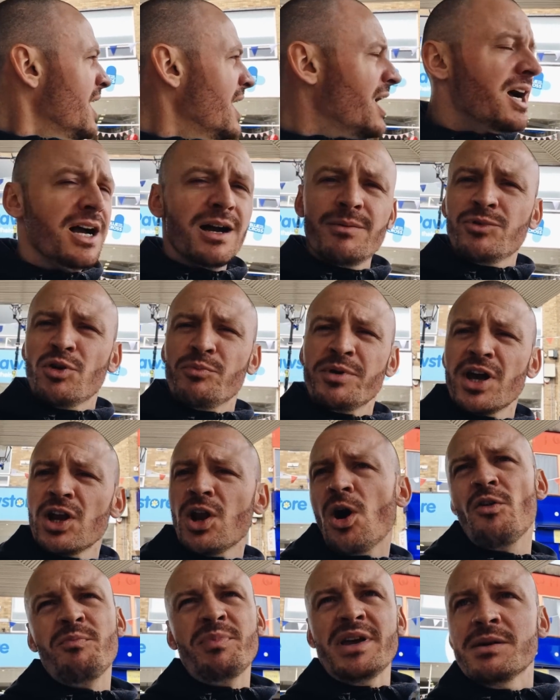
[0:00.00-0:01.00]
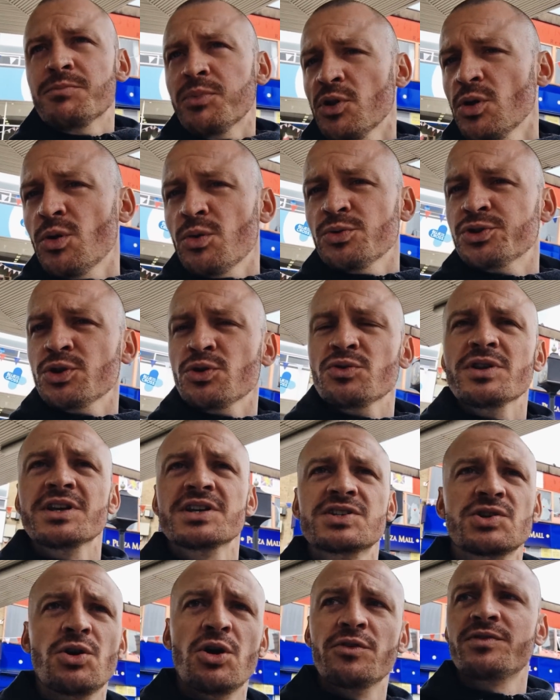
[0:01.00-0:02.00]
Um, there'll be a lot of people that will do
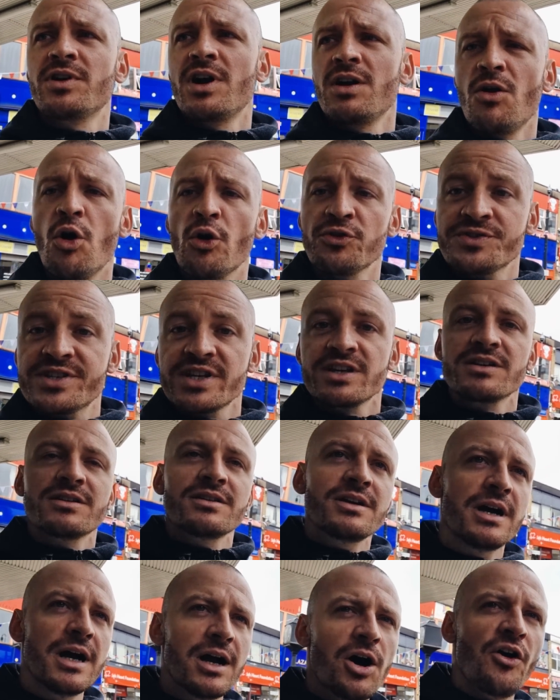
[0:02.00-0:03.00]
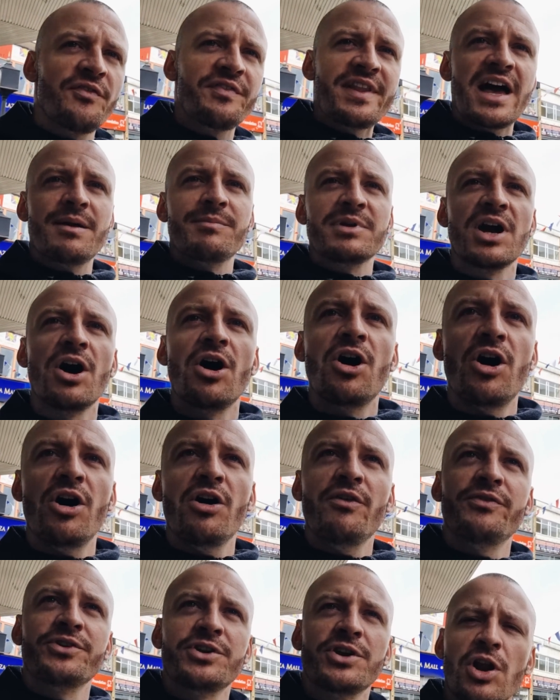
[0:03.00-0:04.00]
this sort of hunting uh, on their
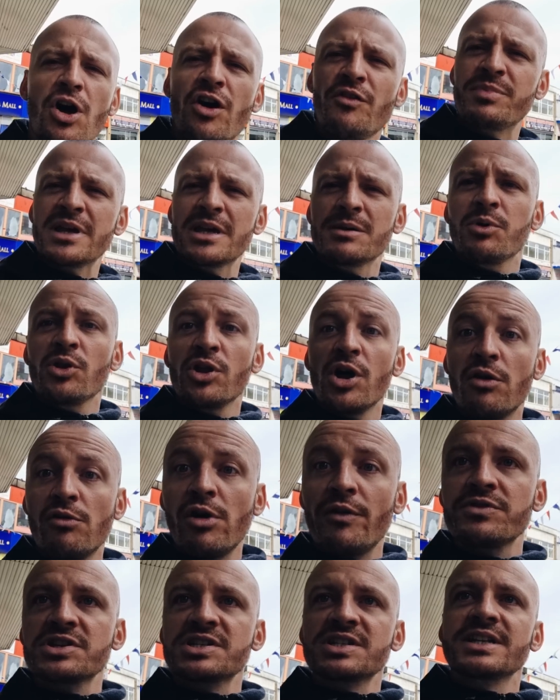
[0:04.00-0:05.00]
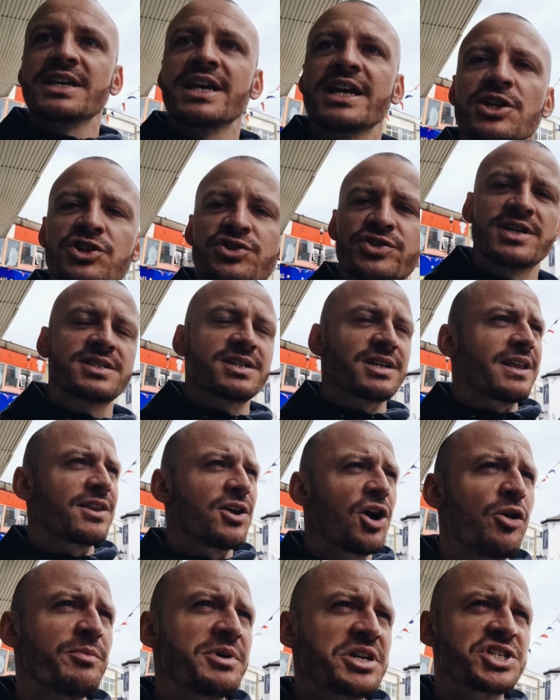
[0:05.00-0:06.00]
behalf and a lot of people that are obviously interested in
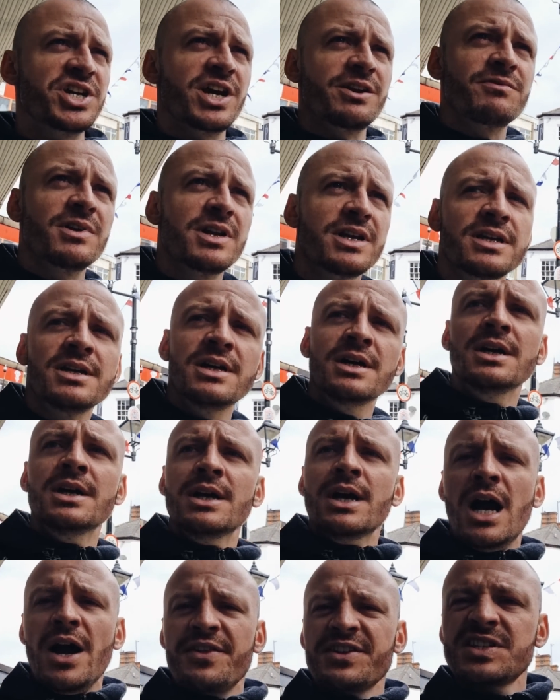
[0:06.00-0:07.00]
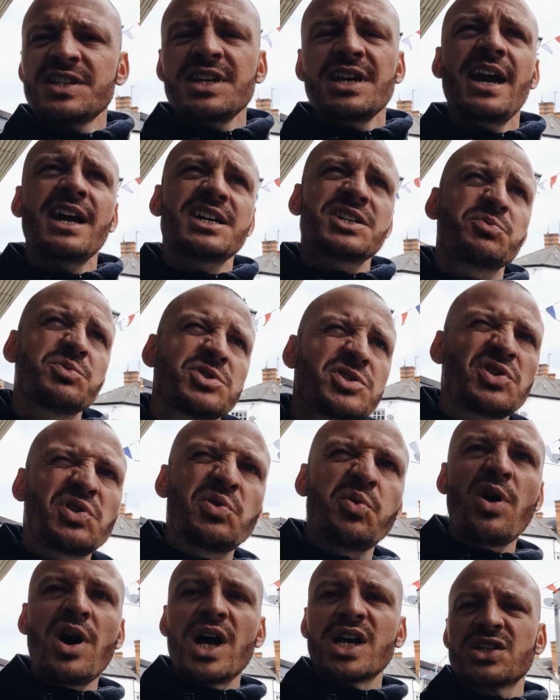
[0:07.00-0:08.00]
the hobby generally. Uh, the CX was
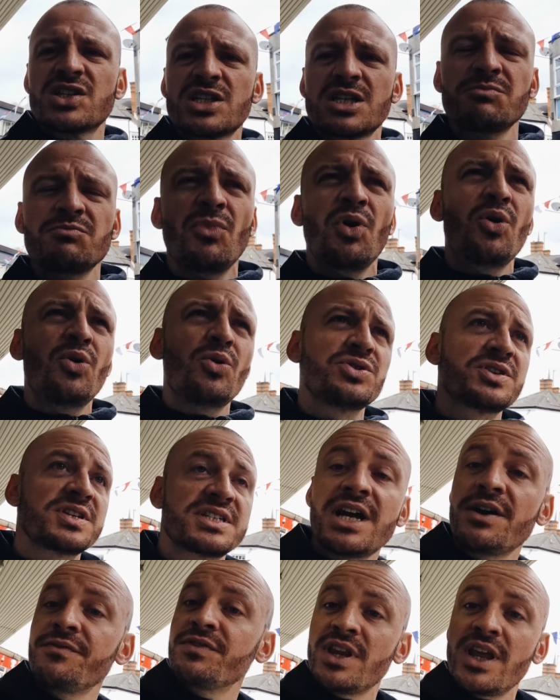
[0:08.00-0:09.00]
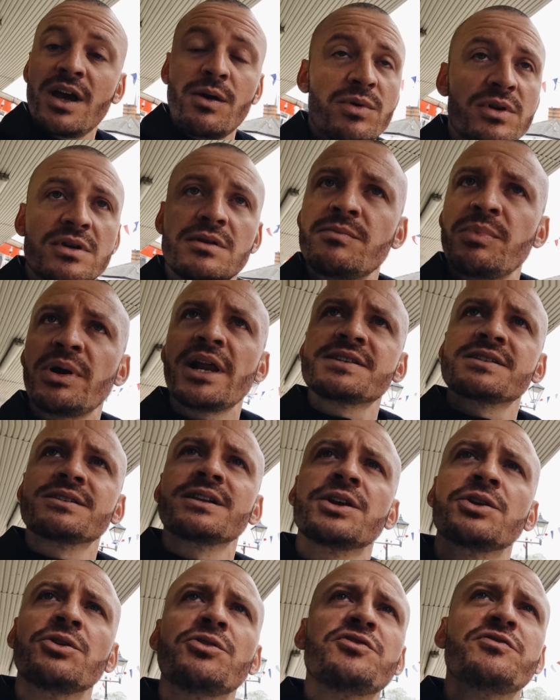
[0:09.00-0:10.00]
quite small, the staff in there were pleasant
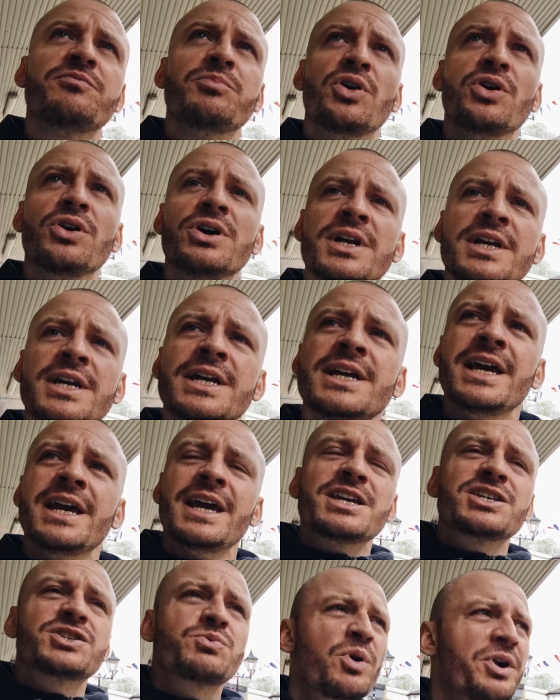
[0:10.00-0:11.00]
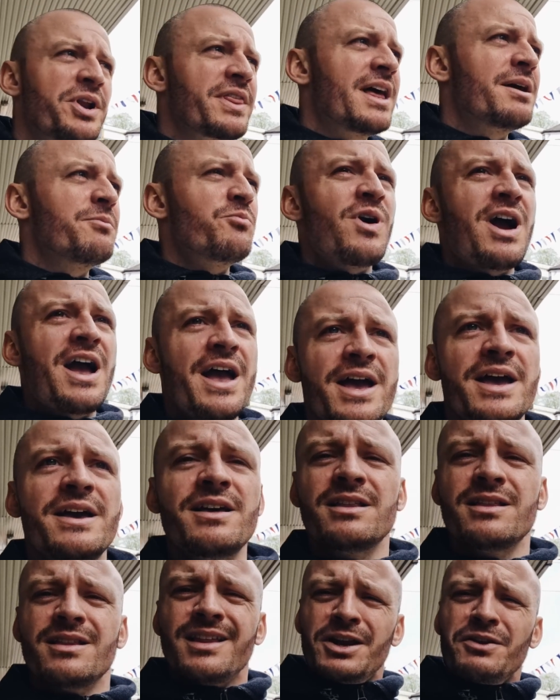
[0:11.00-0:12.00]
enough, but it's one of them where
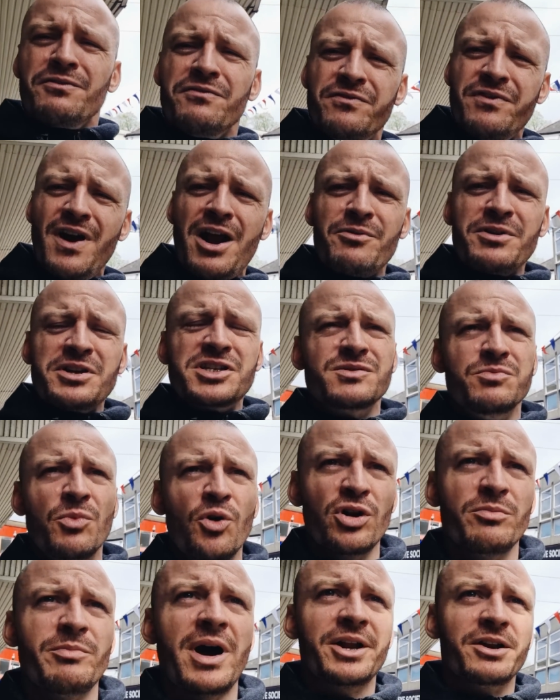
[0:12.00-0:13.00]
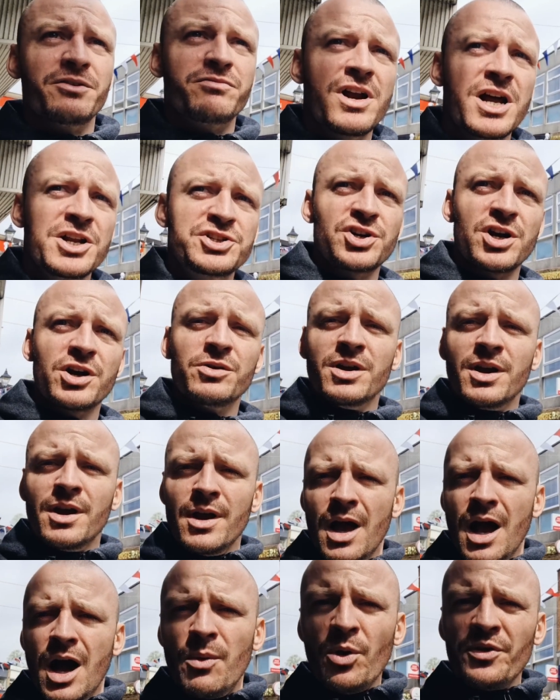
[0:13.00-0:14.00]
they have a very small amount of retro.
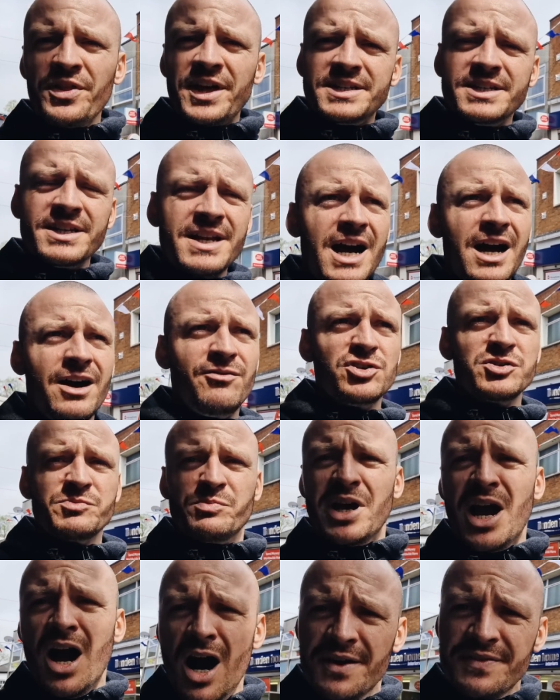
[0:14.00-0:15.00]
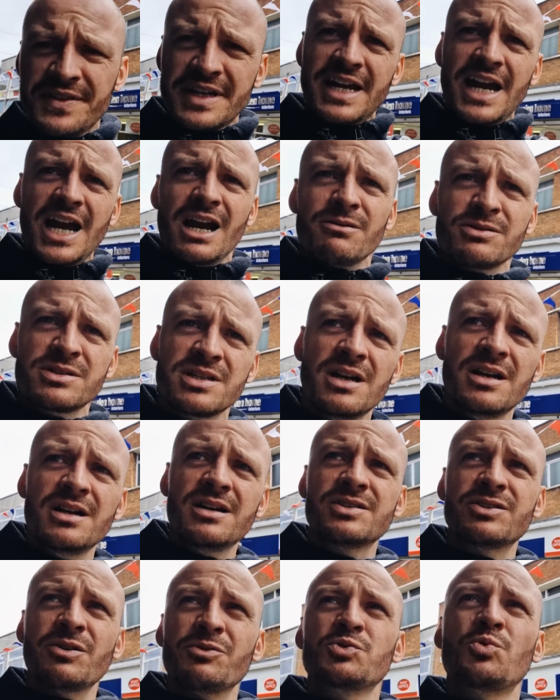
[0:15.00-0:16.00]
And what they did have was behind the counter,
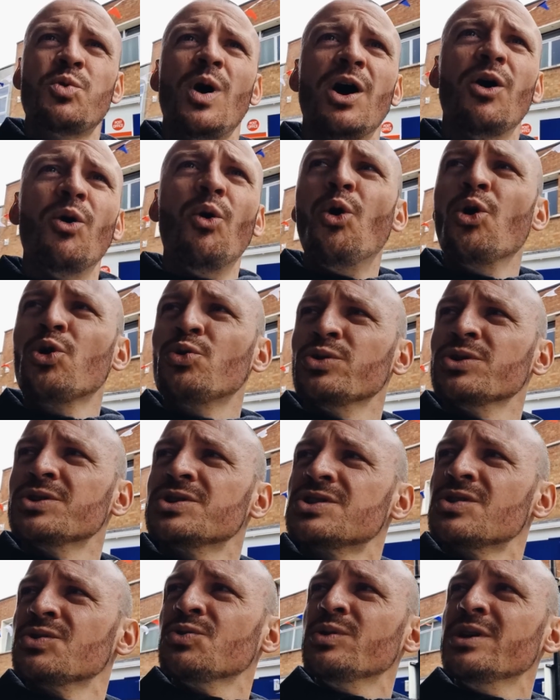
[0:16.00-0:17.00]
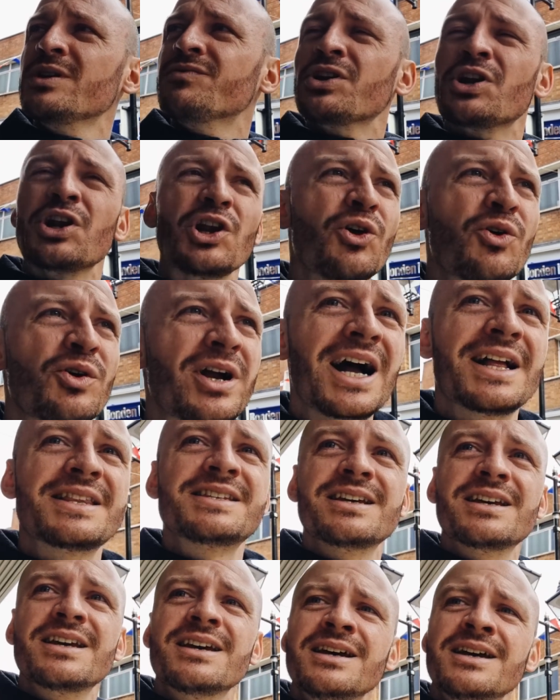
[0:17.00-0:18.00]
so it was quite awkward to even look
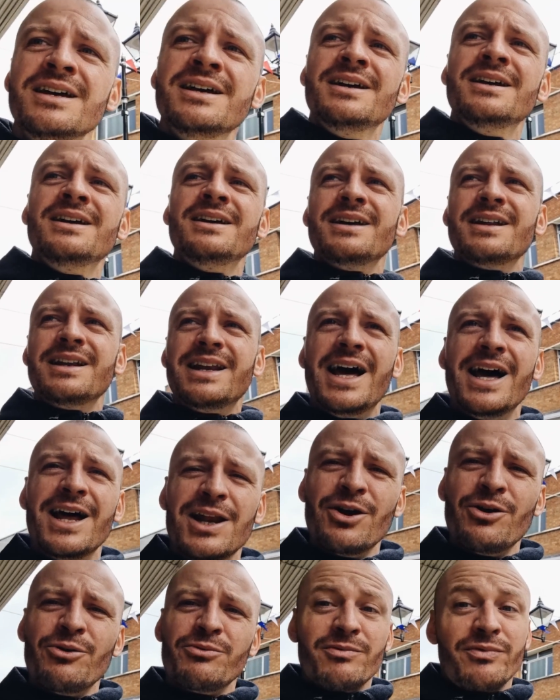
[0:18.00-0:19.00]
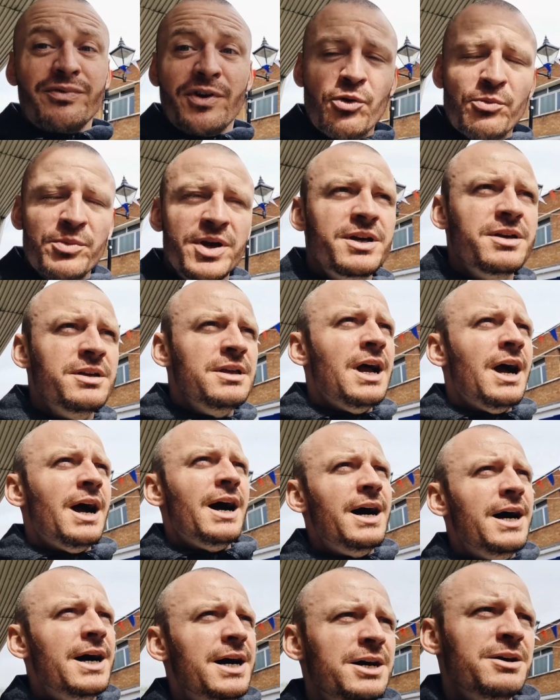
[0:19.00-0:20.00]
at it, let alone film it.
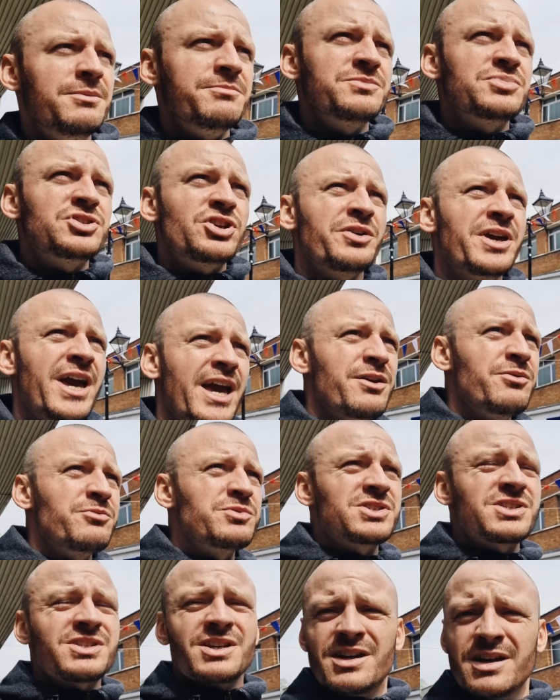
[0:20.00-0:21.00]
Um, so yeah, it was...